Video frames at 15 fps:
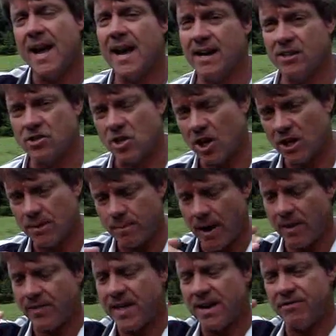And it's all
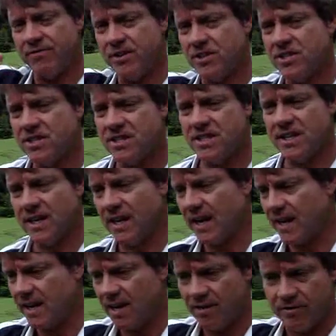about that efficiency again.